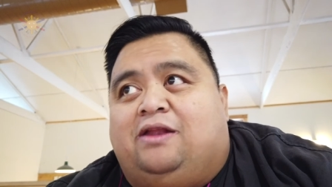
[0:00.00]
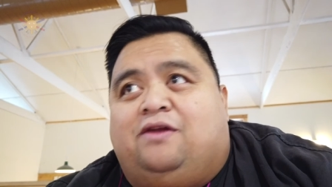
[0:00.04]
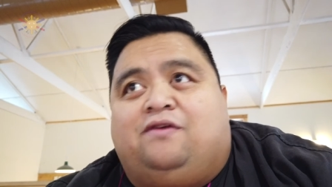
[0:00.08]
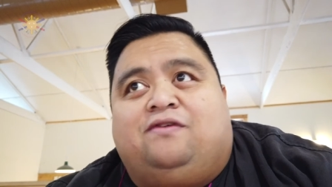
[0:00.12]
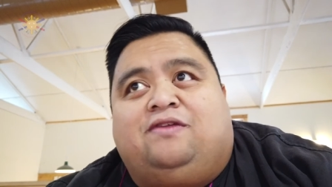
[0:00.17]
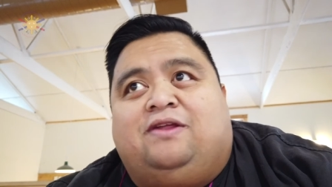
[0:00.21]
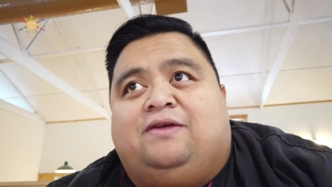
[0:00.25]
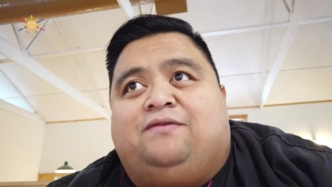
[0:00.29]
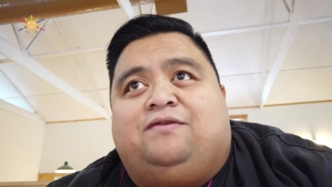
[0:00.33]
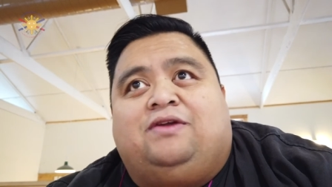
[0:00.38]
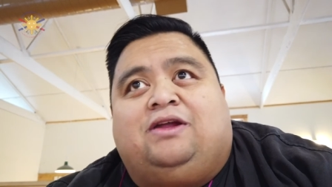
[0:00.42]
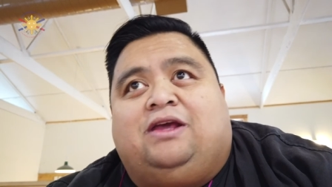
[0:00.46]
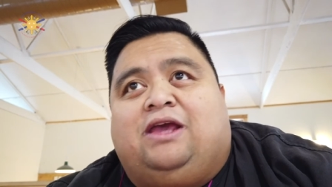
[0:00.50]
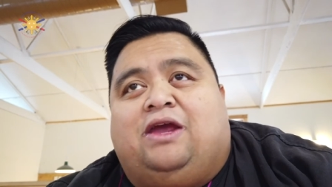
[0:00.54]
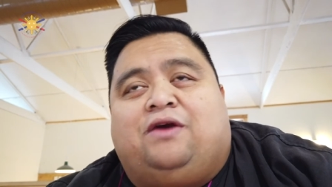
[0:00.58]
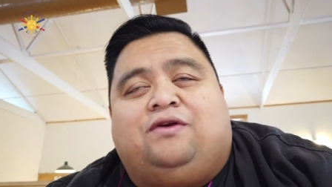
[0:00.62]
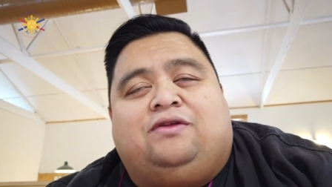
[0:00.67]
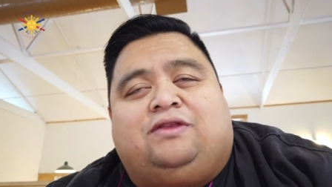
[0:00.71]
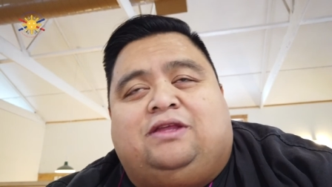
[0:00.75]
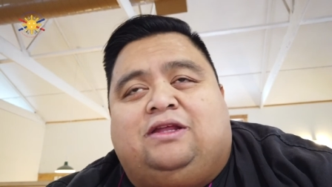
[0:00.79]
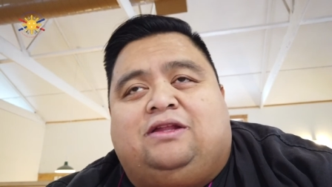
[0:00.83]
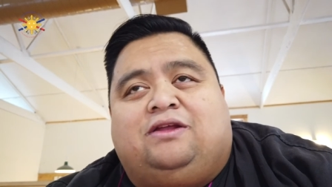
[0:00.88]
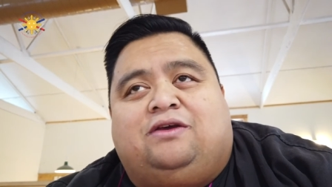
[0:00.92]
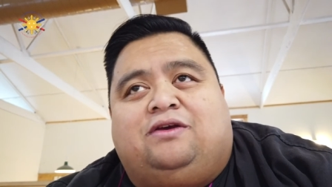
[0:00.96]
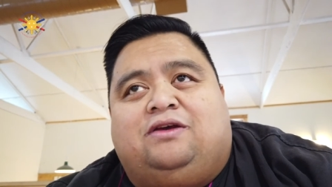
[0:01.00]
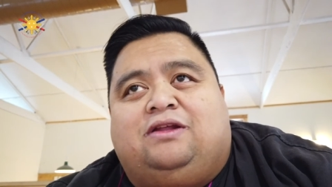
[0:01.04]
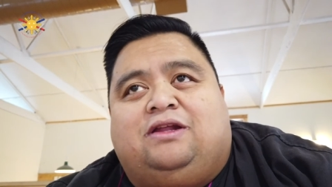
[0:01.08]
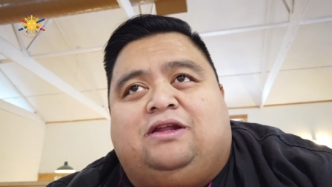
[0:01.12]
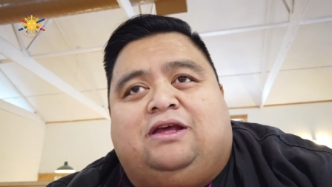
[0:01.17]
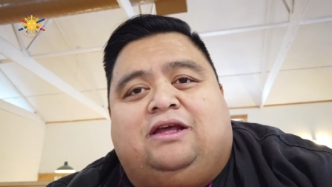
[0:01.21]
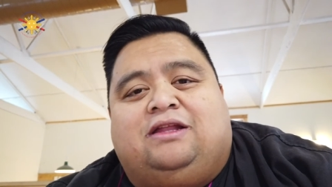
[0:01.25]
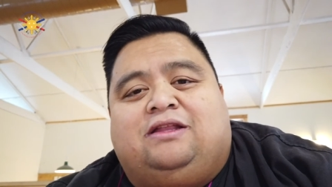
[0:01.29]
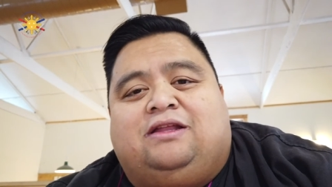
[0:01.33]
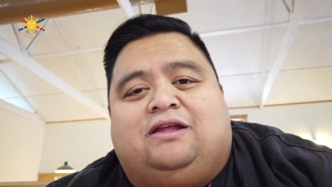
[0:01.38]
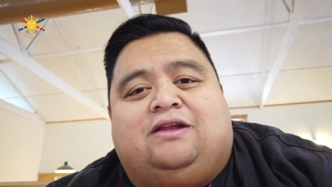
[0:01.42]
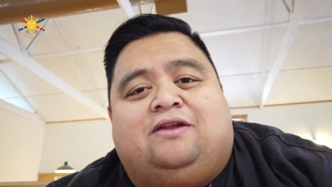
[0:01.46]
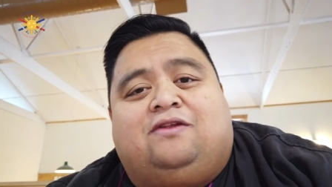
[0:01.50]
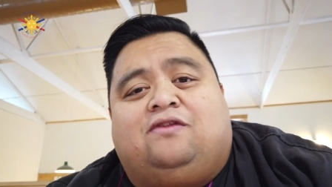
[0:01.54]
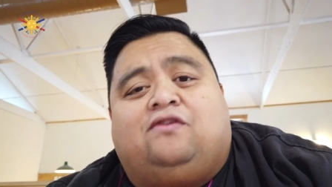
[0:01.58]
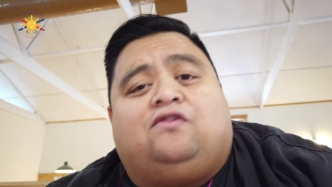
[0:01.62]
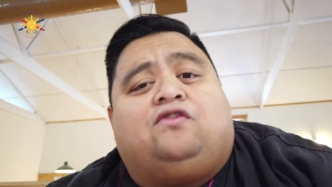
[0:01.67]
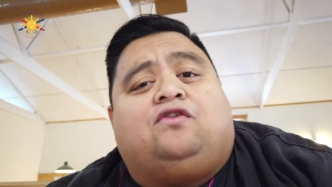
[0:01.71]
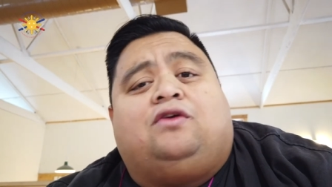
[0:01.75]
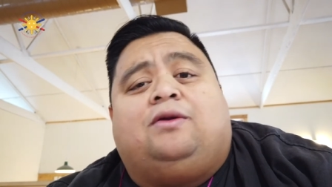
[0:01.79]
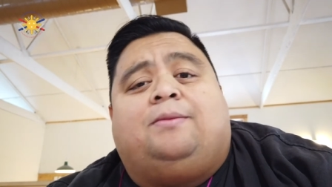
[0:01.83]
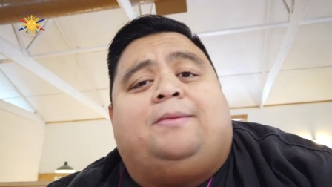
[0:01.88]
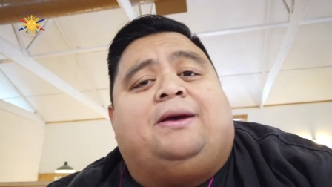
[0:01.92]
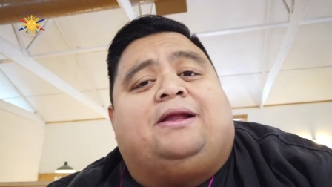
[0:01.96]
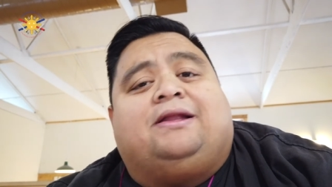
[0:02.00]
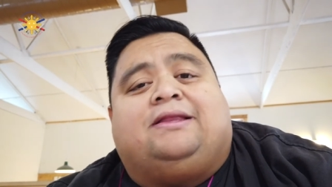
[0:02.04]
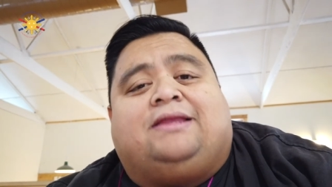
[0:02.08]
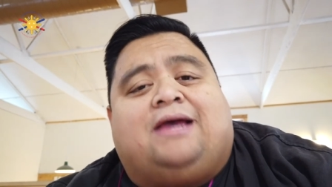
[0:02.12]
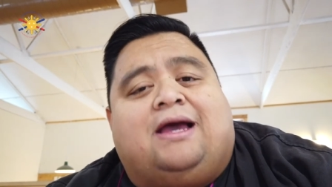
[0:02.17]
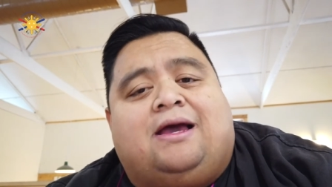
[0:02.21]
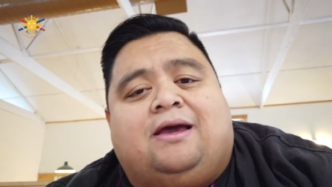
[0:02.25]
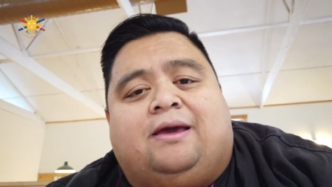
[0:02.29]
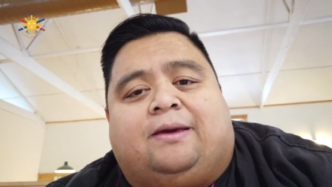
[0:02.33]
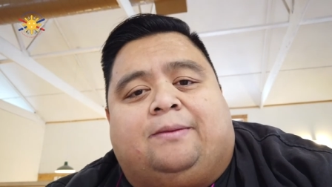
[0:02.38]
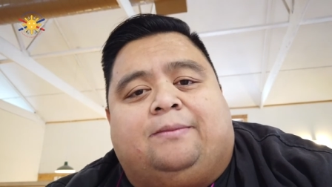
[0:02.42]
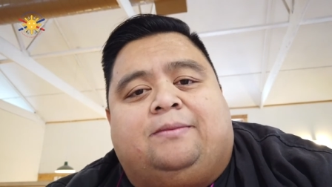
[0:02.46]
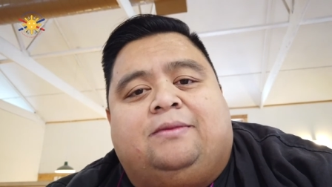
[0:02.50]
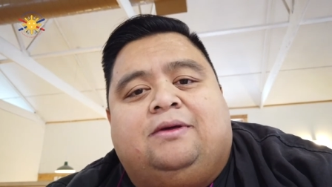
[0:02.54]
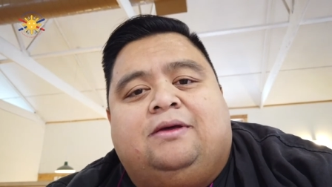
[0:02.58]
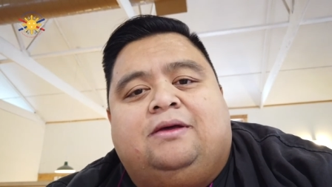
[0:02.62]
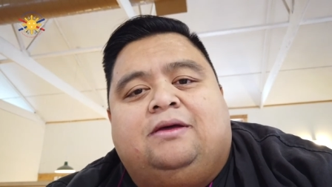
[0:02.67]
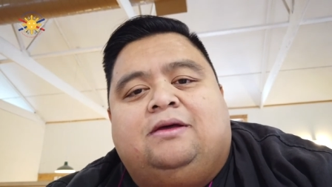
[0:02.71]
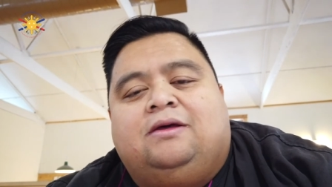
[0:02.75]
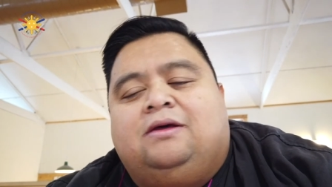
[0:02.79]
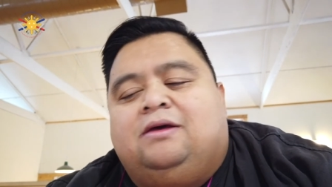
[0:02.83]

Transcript: And there's even a guarantee that you're going to get it done in a certain amount of time.